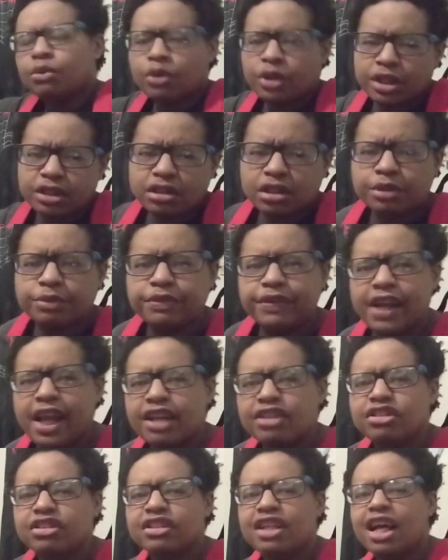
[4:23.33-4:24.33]
And we'll get to the
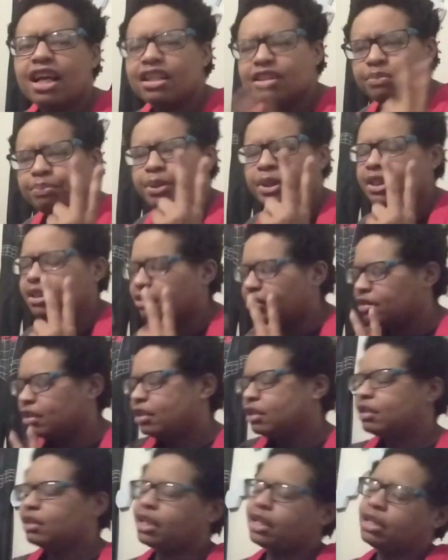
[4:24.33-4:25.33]
reactions, guys. Peace.
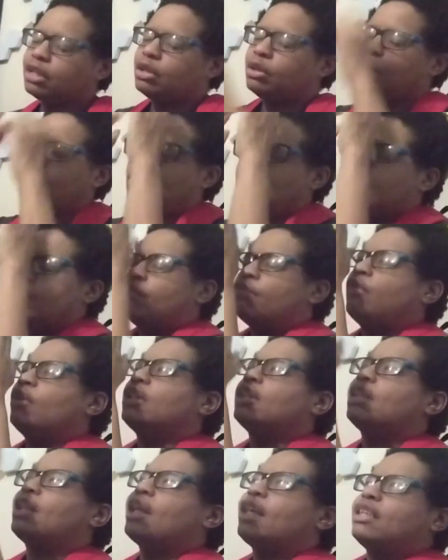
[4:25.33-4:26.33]
Thank you.
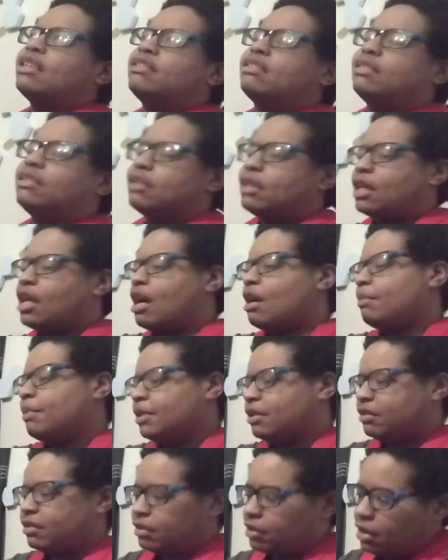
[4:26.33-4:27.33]
All the likes, the
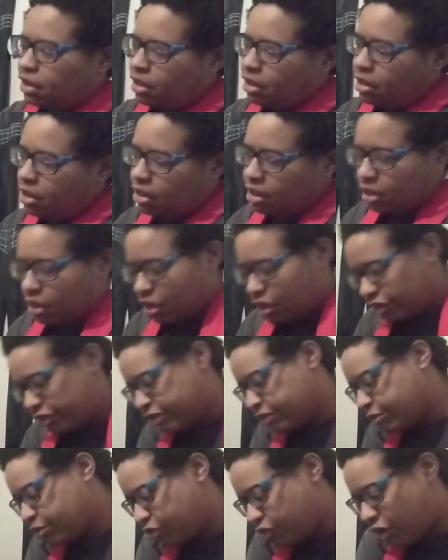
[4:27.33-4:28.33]
comments, the
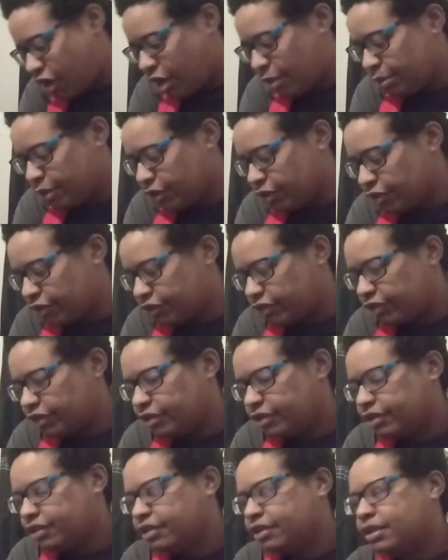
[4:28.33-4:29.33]

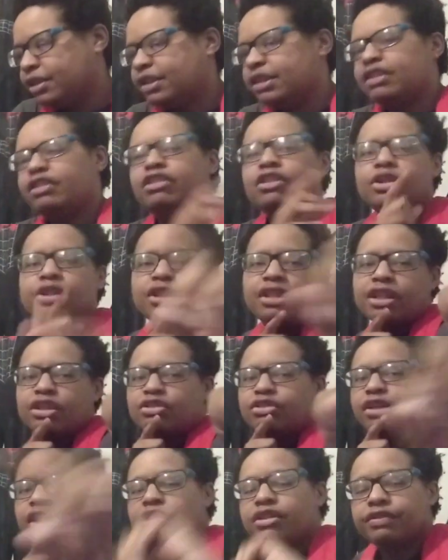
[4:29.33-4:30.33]
subscribers. See you in the
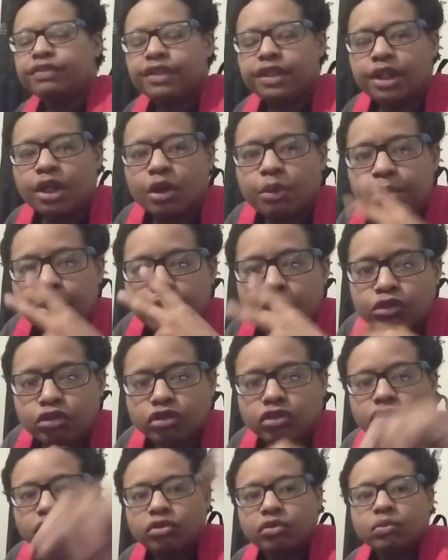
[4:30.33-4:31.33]
next reaction video.
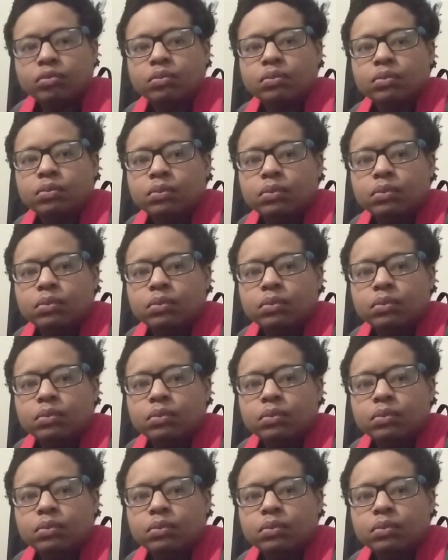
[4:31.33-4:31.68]
Peace.